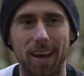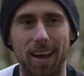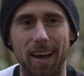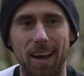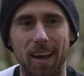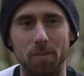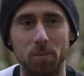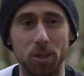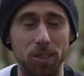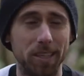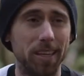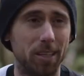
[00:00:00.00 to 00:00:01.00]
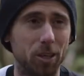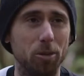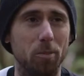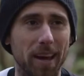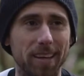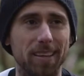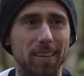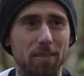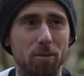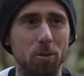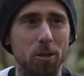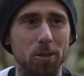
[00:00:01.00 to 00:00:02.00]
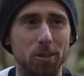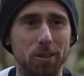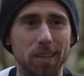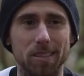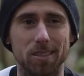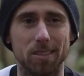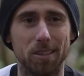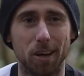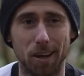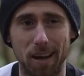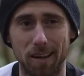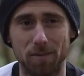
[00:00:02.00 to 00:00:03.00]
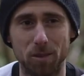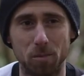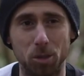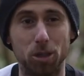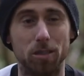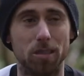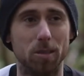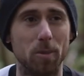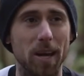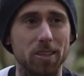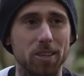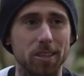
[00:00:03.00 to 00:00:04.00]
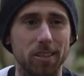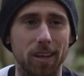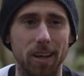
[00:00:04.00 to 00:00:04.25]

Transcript: You need a good bike if you want to do this. You got to have some good suspension.